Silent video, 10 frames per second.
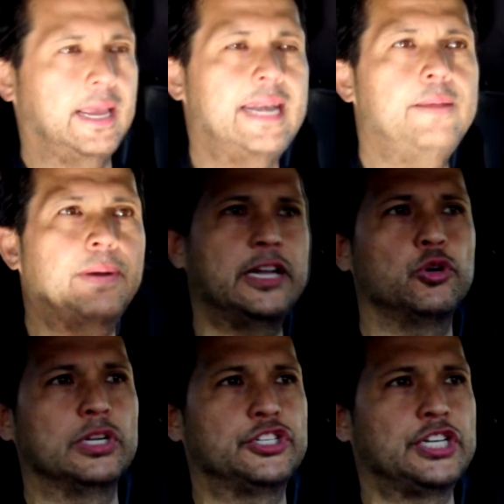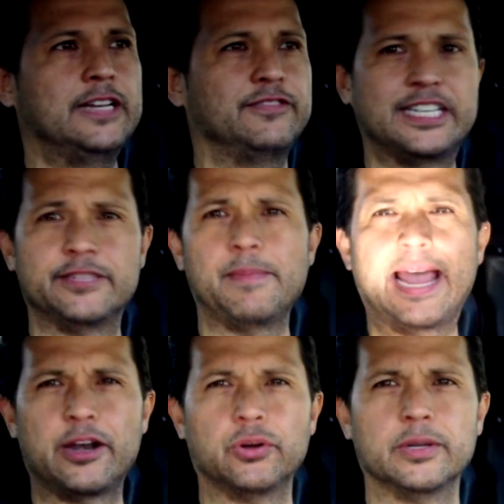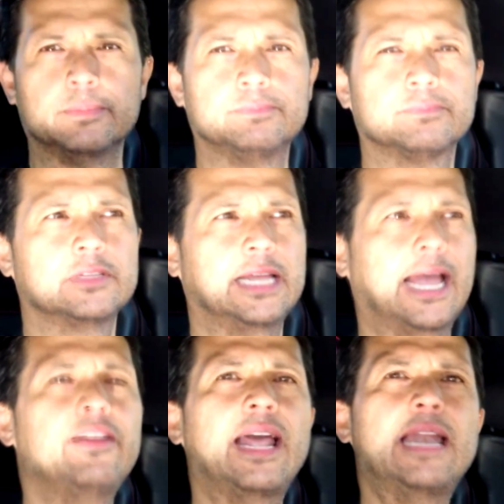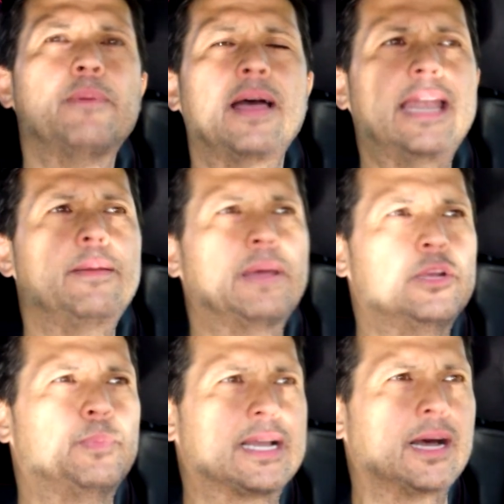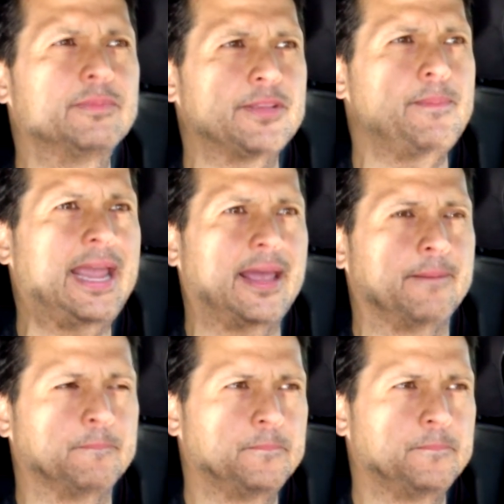anybody who achieves his manhood, Anybody who becomes a man,